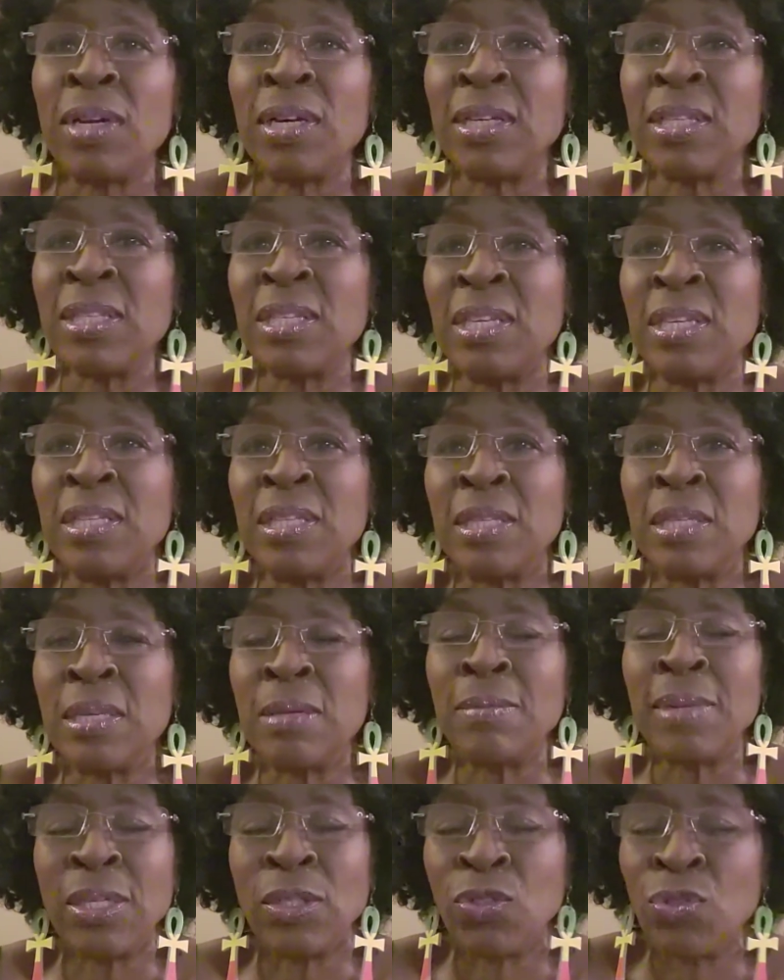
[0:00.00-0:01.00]
I, it
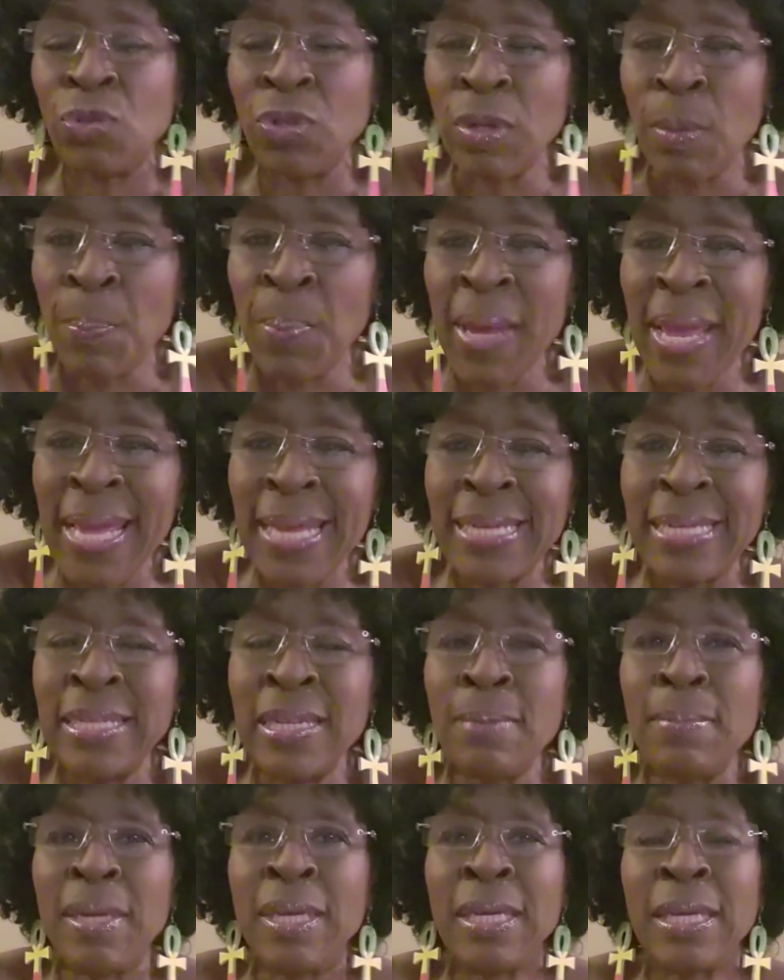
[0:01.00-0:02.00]
seemed like during the
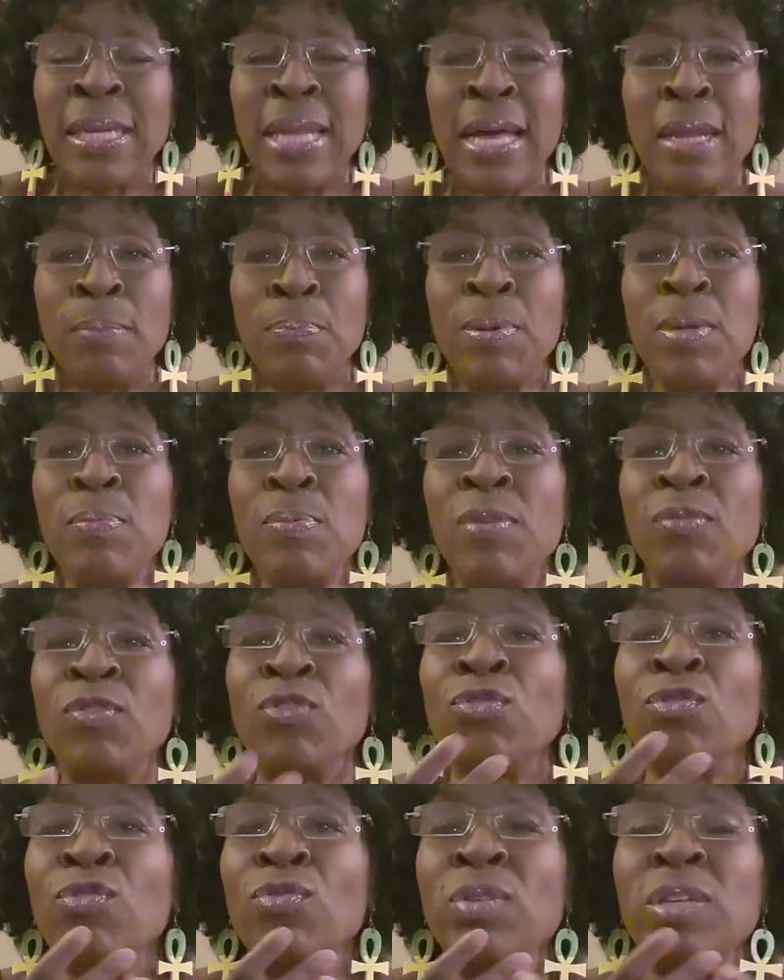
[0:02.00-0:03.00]
pandemic, a lot of people
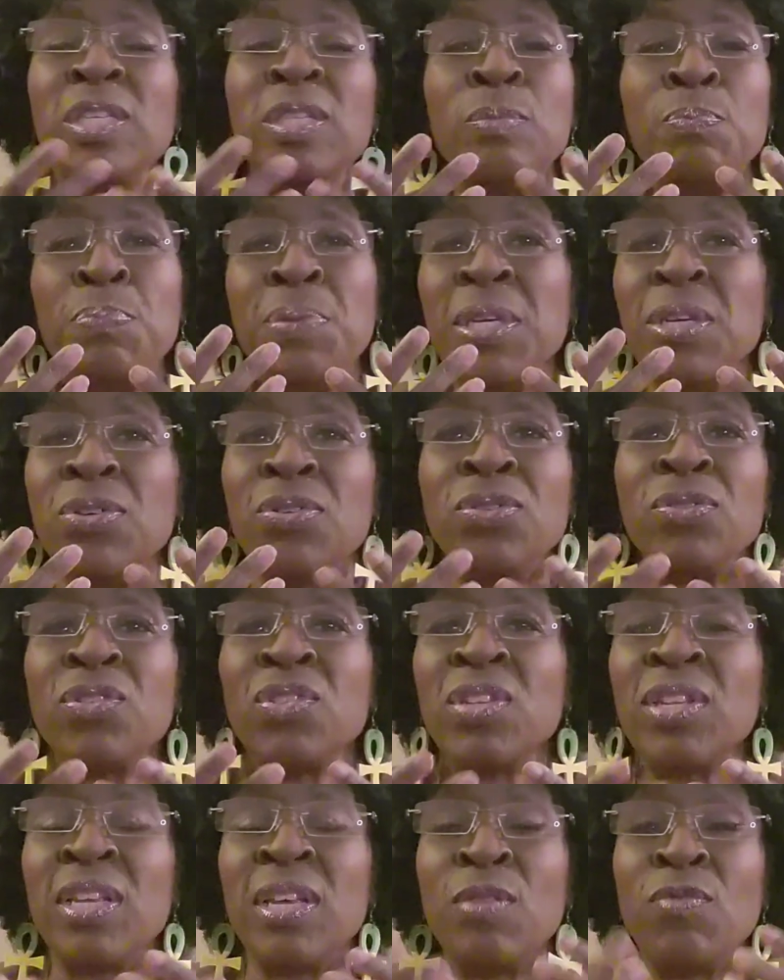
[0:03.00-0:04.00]
have grown these
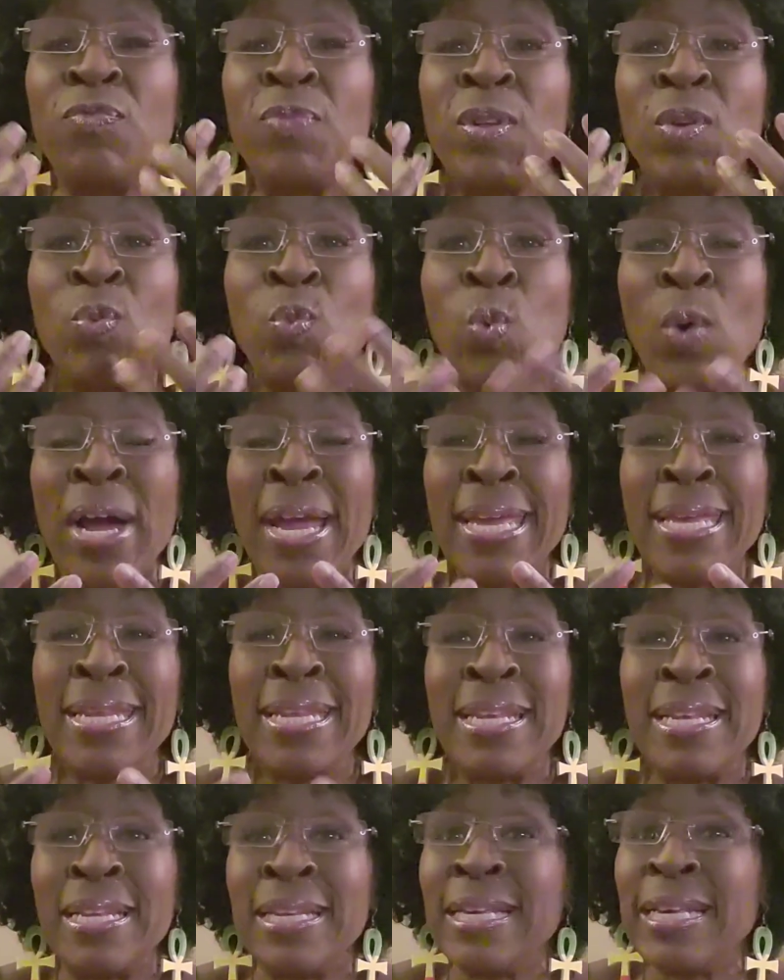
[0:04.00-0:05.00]
beards and they've been white.
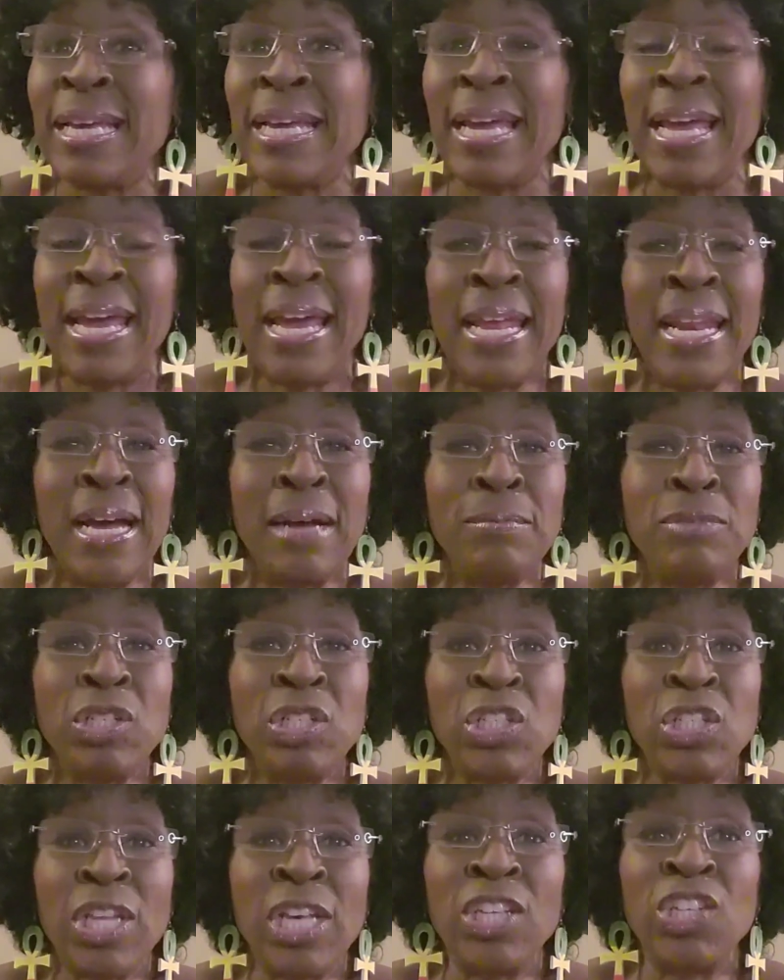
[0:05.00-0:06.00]
And, and I'm
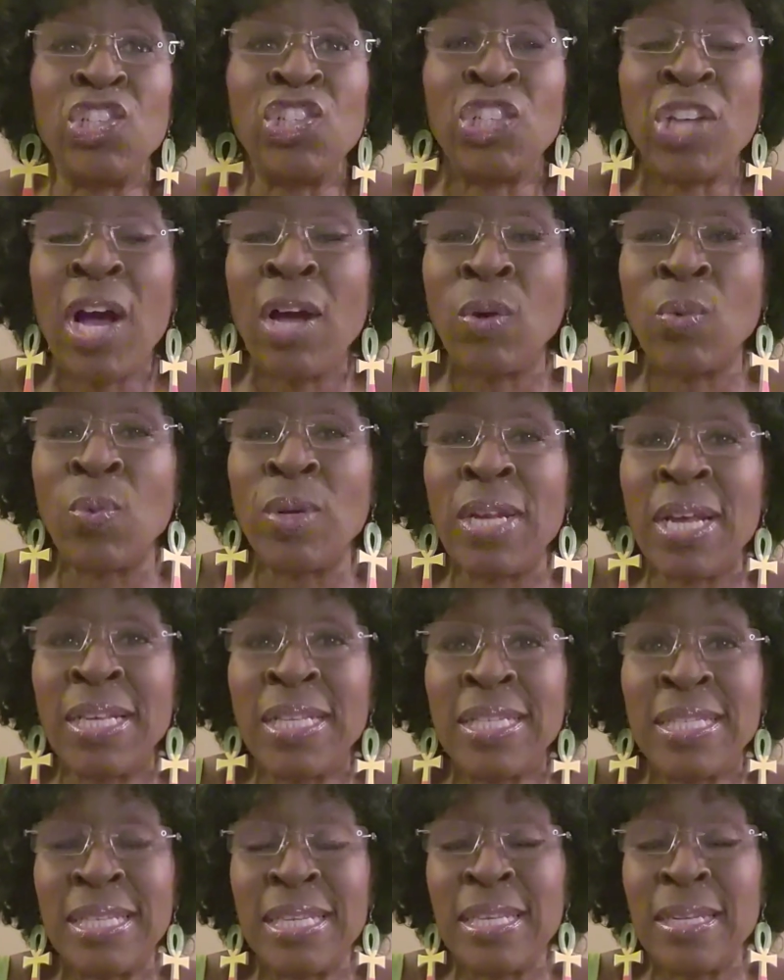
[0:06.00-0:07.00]
just like shocked when I
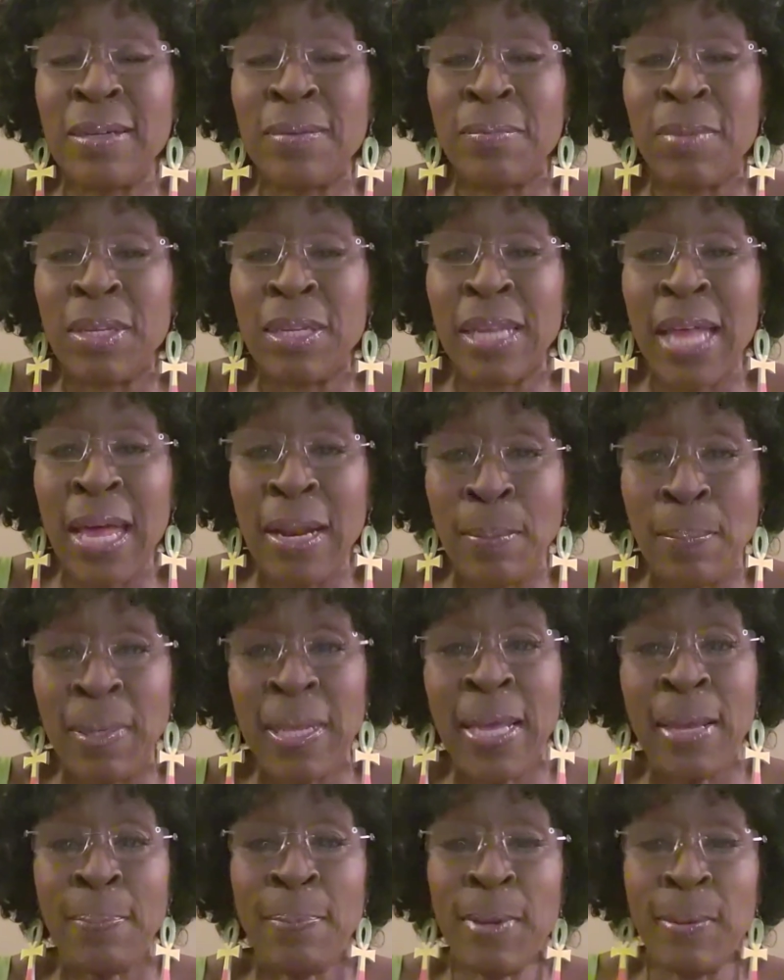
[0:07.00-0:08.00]
see them. And a lot of
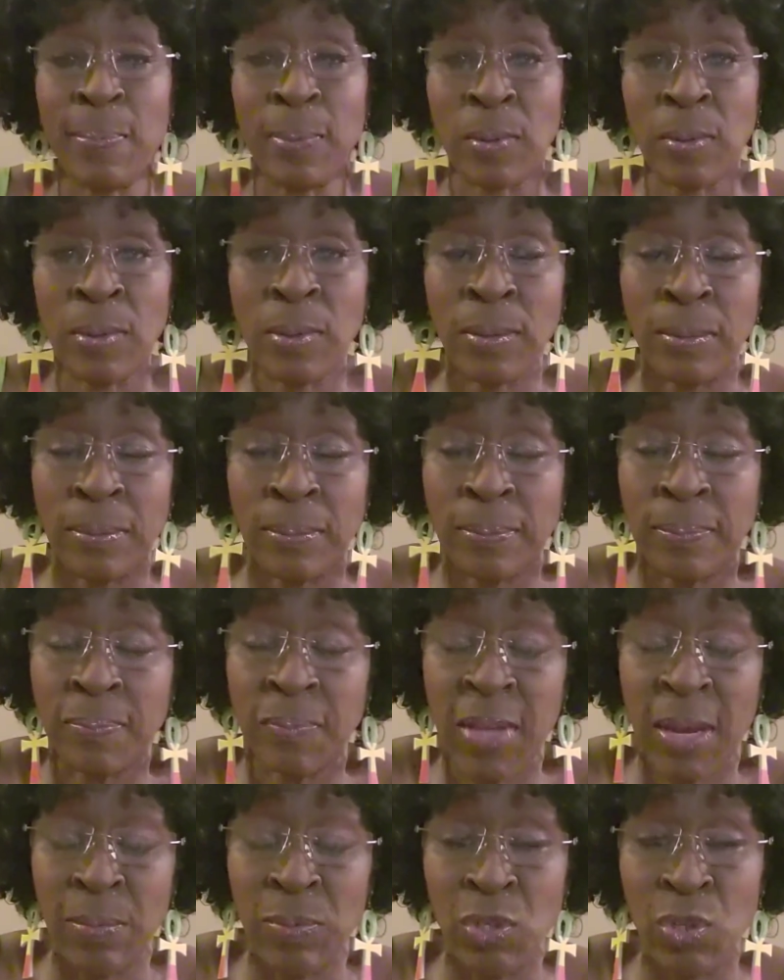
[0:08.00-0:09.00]
black people too,
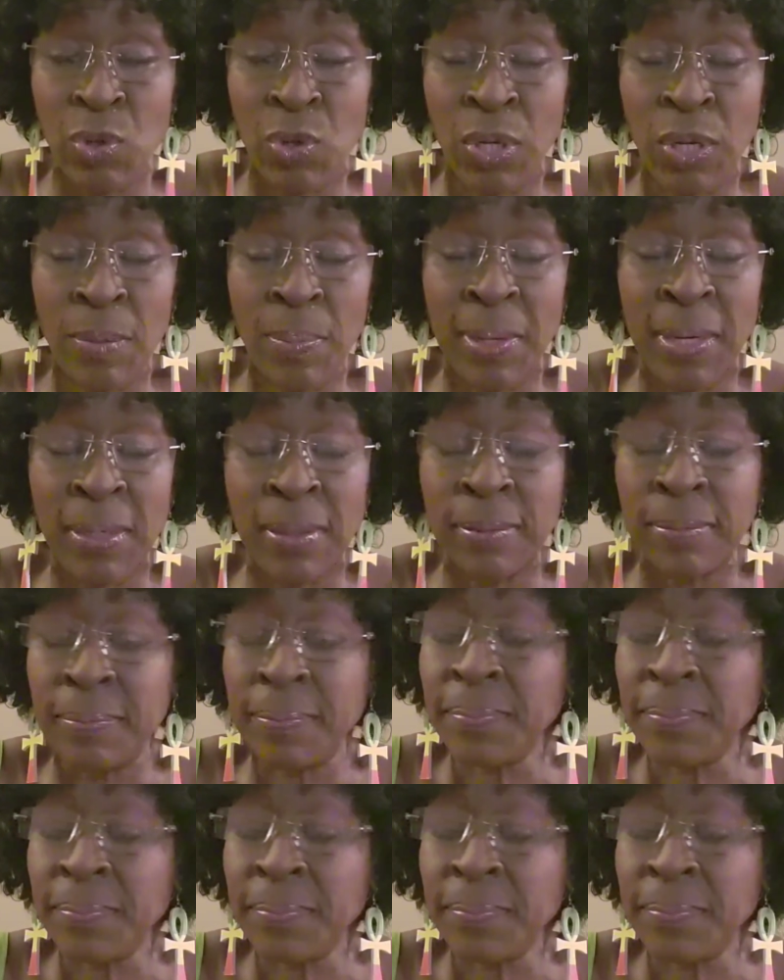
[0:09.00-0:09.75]
I'm talking about.